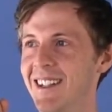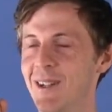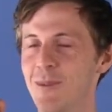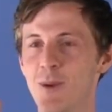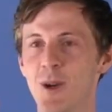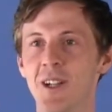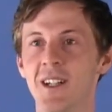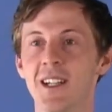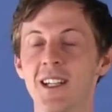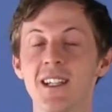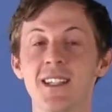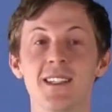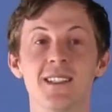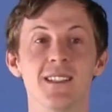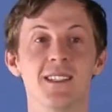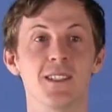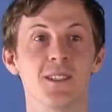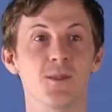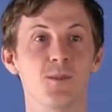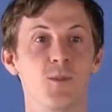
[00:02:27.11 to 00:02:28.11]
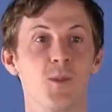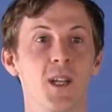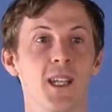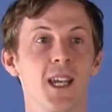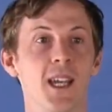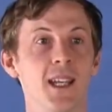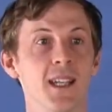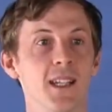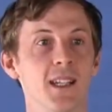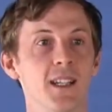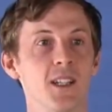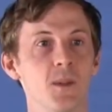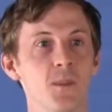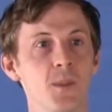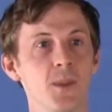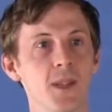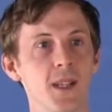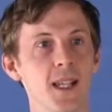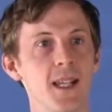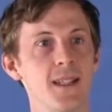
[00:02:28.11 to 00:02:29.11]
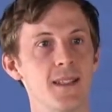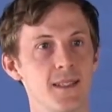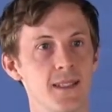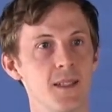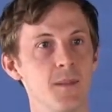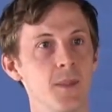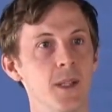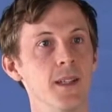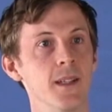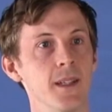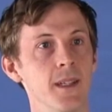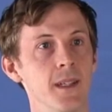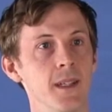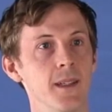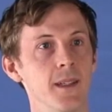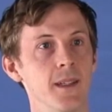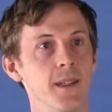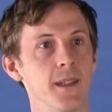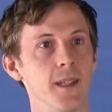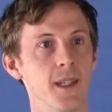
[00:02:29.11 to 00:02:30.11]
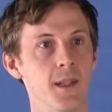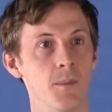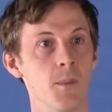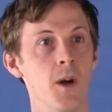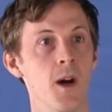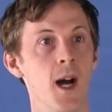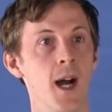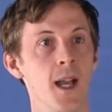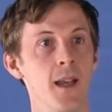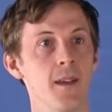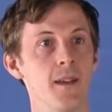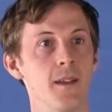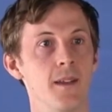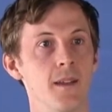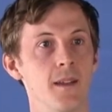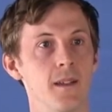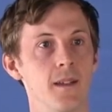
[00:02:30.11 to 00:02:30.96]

What it is, is we're getting a complete stability in mind,